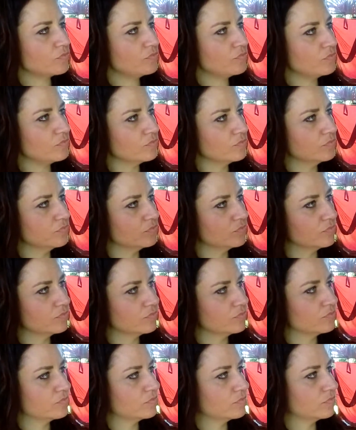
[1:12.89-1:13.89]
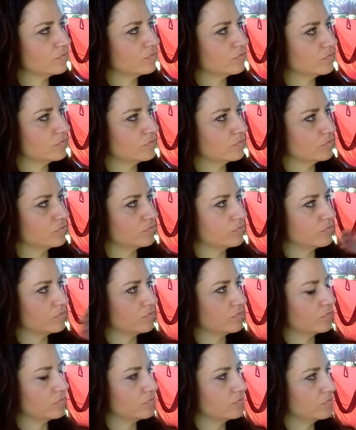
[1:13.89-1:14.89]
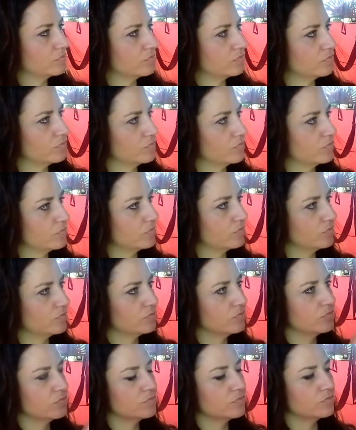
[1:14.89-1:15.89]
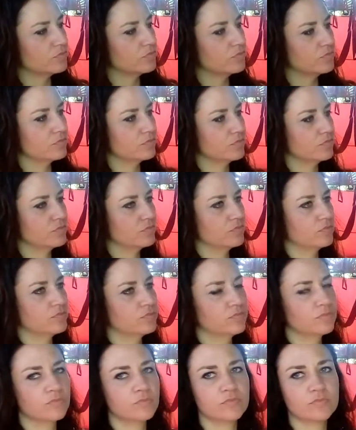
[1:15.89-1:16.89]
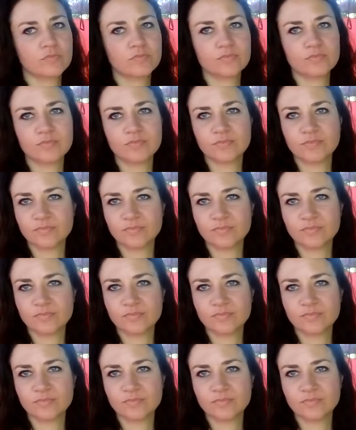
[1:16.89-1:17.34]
[no speech]